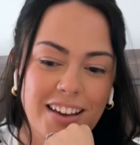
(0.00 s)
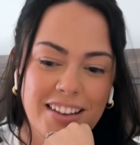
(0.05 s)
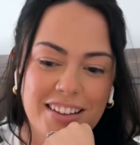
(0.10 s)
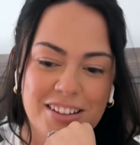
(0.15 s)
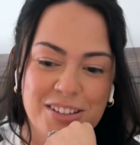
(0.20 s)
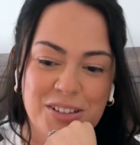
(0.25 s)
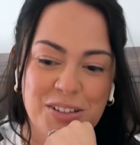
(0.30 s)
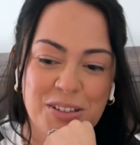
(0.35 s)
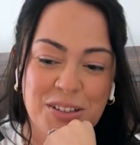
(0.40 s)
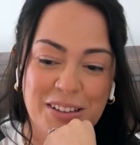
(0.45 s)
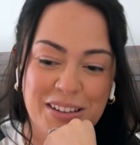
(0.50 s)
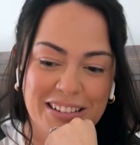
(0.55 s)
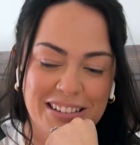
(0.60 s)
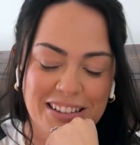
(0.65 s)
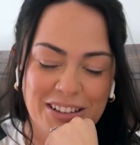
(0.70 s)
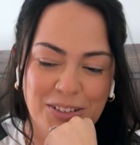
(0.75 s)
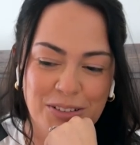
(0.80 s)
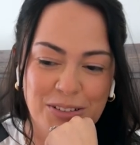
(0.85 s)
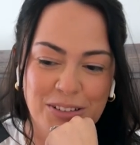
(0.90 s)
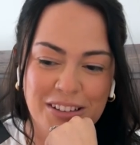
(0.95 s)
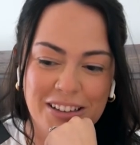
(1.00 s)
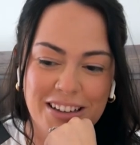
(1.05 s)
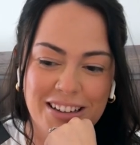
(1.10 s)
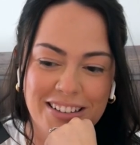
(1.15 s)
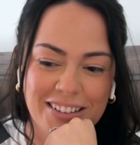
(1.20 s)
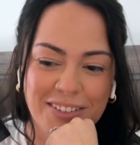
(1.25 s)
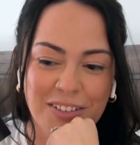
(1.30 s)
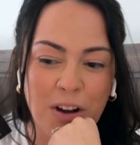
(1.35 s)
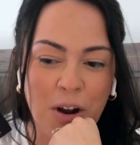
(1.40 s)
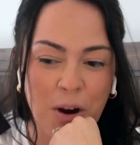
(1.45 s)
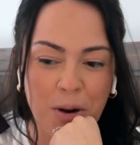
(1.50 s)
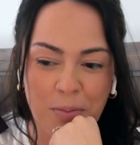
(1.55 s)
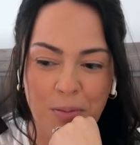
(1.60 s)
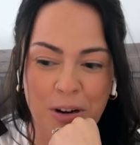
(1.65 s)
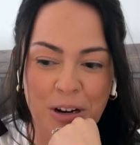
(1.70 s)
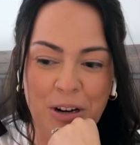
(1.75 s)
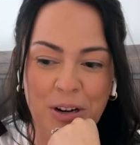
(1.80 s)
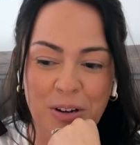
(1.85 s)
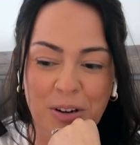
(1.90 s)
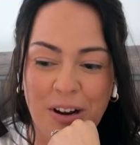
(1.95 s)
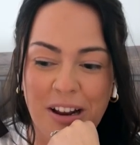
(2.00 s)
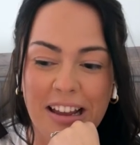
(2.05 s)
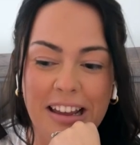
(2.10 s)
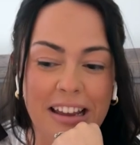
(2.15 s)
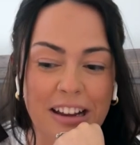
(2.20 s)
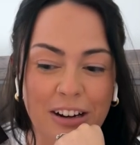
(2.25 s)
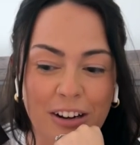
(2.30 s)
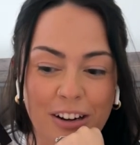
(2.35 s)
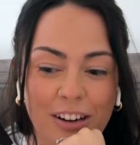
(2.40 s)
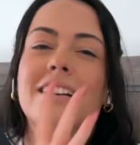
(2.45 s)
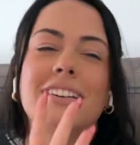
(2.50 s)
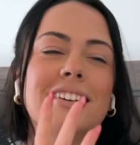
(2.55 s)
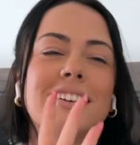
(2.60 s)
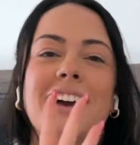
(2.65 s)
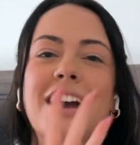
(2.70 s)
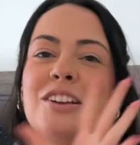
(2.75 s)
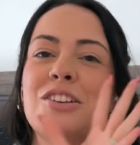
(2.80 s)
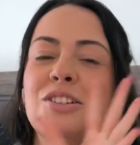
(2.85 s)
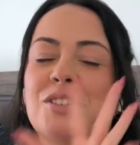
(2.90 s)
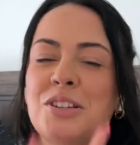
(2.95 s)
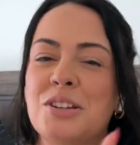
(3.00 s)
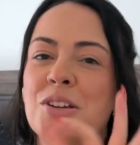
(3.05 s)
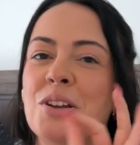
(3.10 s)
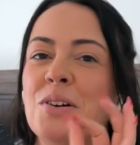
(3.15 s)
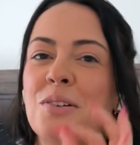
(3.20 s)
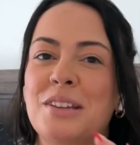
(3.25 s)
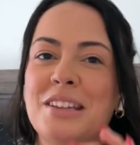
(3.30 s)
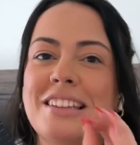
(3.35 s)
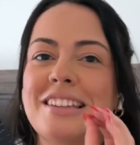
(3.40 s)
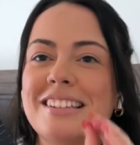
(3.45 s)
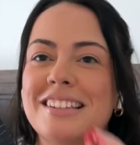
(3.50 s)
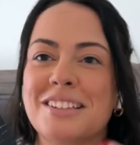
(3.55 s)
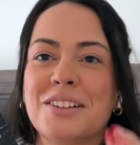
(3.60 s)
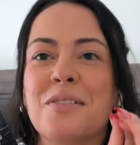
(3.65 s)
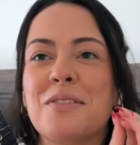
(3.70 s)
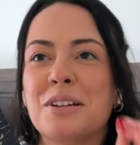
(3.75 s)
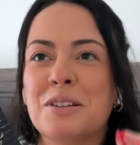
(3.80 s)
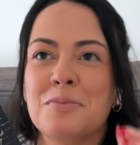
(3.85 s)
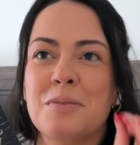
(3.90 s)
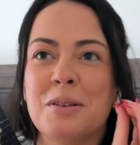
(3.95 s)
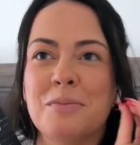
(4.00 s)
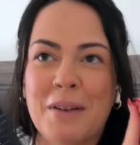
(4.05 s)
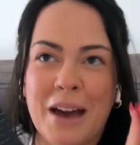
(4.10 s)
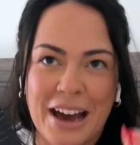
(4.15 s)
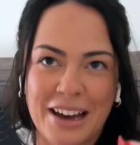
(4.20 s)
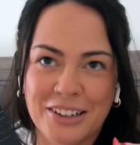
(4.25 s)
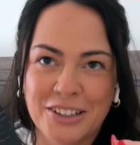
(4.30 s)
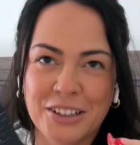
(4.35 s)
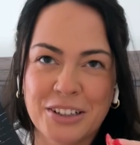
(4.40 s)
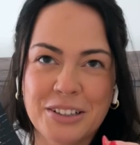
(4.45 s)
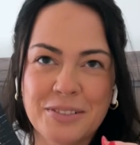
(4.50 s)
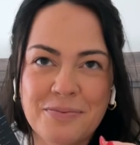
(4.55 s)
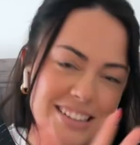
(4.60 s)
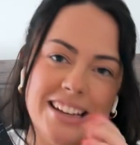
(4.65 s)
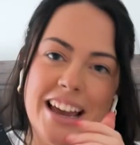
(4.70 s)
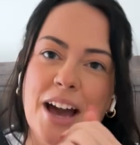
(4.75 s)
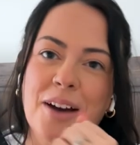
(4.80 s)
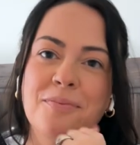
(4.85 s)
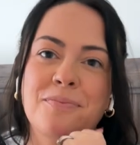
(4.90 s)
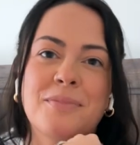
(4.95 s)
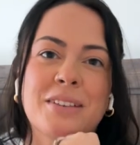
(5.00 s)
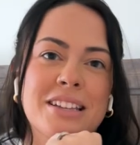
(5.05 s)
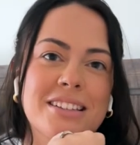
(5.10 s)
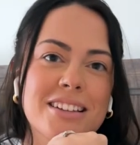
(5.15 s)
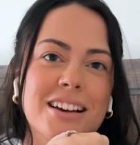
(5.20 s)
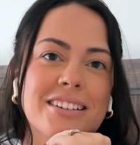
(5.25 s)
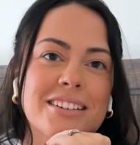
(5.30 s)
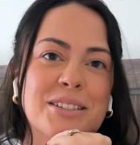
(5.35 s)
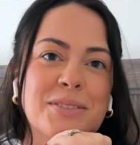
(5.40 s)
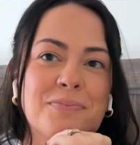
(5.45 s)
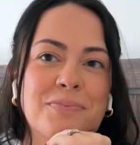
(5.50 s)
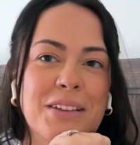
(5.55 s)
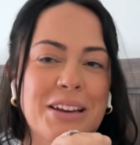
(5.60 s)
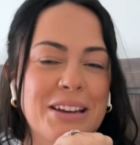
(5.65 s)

this is a little uh, heartbreaker right here. I just know that this is going to be a pattern. Yeah, it sucks.